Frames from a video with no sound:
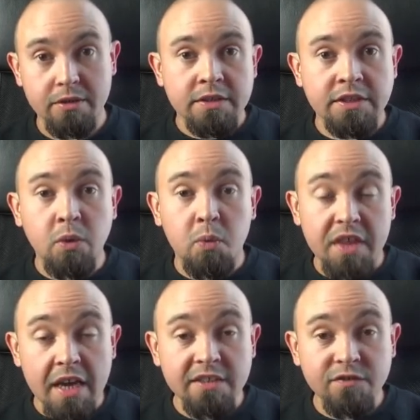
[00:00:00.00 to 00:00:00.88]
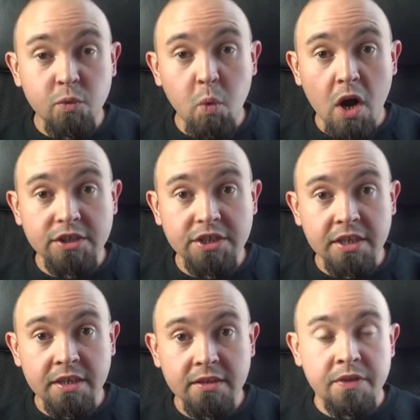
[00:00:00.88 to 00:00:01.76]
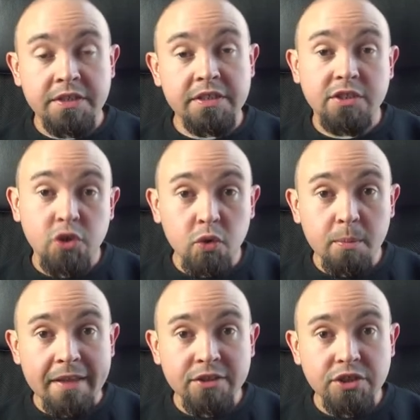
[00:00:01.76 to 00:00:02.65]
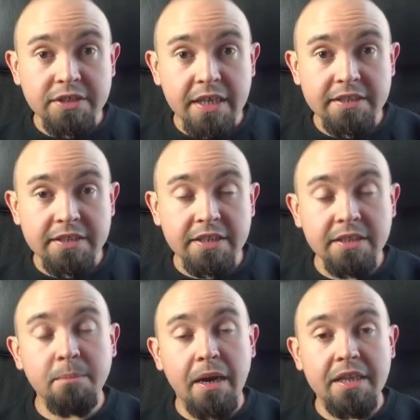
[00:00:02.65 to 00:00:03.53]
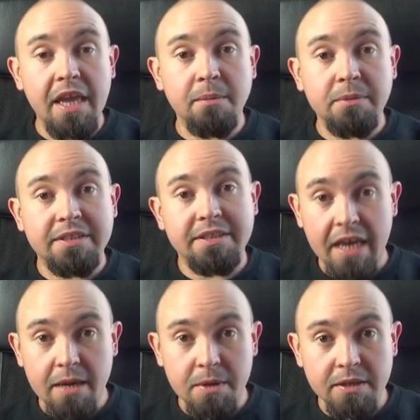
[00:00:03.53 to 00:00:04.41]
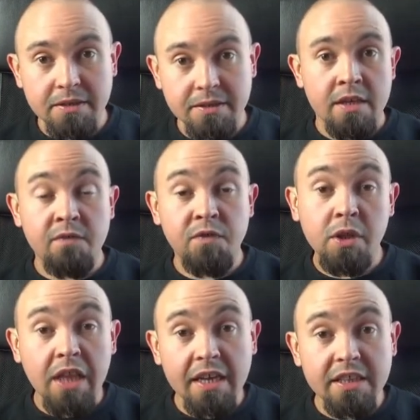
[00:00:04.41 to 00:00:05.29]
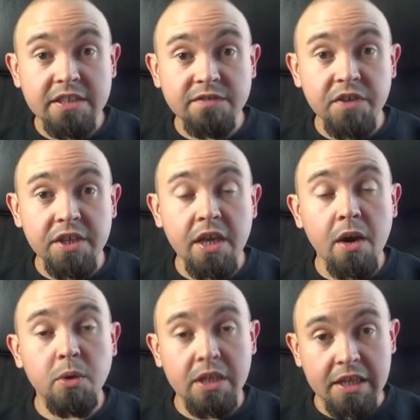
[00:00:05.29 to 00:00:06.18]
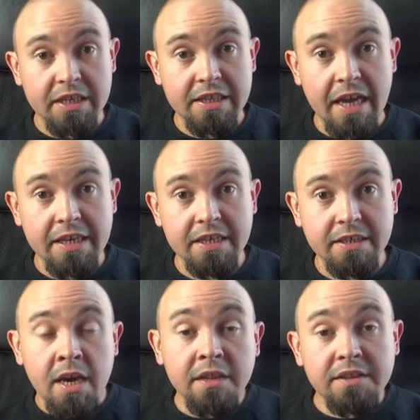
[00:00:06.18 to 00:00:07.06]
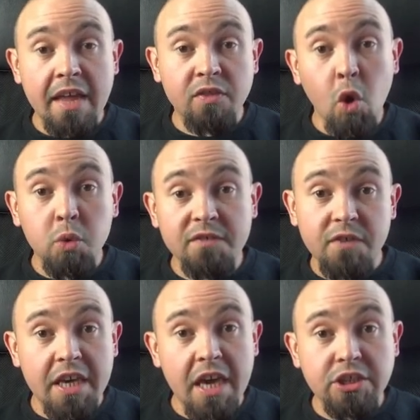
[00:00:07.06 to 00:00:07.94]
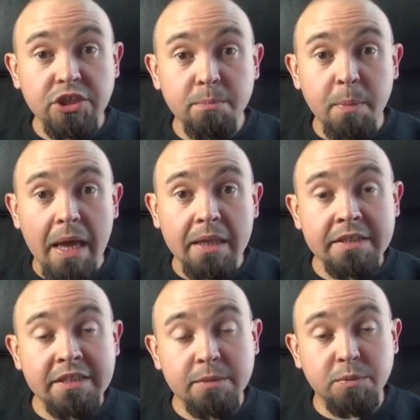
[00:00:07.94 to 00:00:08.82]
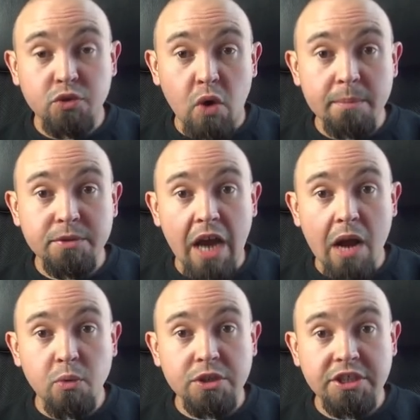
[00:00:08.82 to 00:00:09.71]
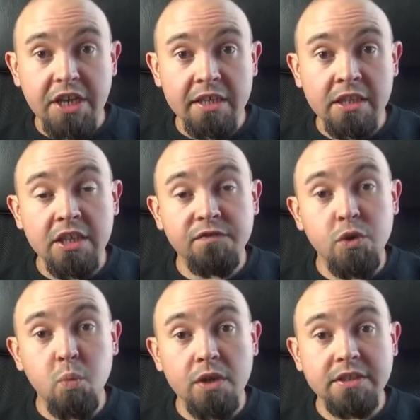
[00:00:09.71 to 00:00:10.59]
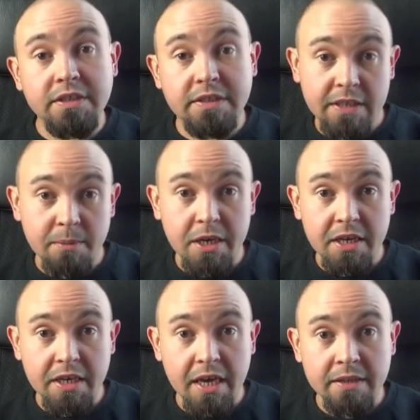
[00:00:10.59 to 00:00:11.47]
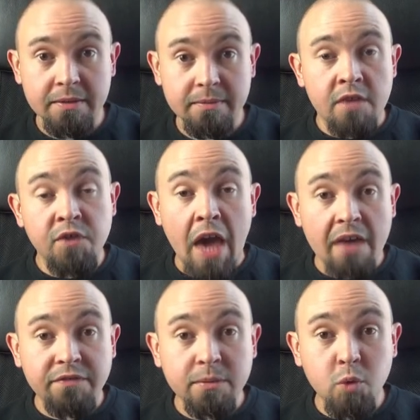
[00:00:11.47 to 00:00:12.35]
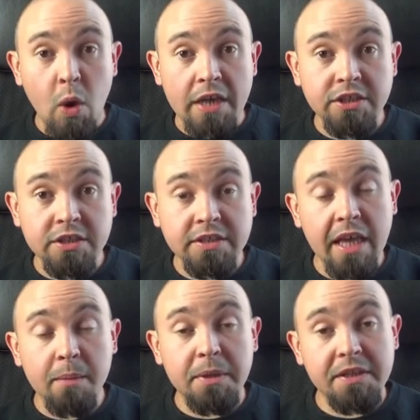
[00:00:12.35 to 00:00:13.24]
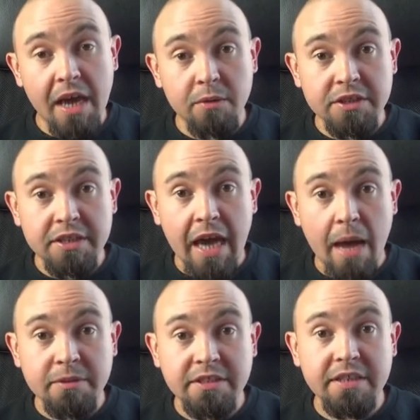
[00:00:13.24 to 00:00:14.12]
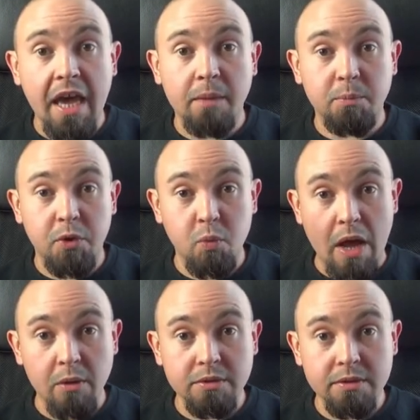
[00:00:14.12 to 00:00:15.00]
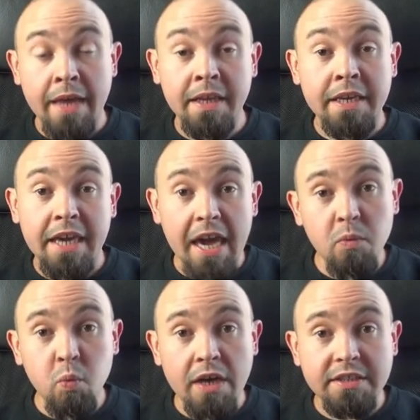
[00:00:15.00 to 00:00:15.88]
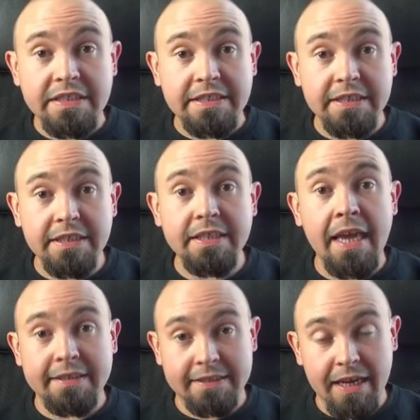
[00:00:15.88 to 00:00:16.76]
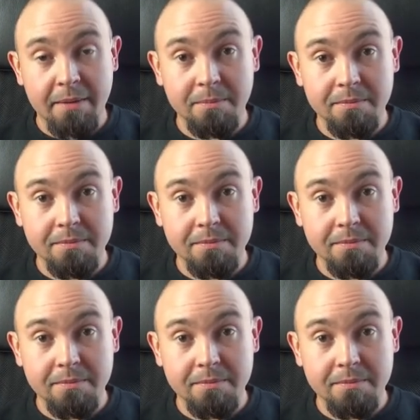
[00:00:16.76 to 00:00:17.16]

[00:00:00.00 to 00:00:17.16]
So thanks for watching. This is Cool Mentors IT. My name is Damien. If you liked this video, click like, hit that notification bell, and subscribe to our channel if you want to see me again. If you have some questions, I'll be down in the comments to help you out. And I can't wait to see you next time.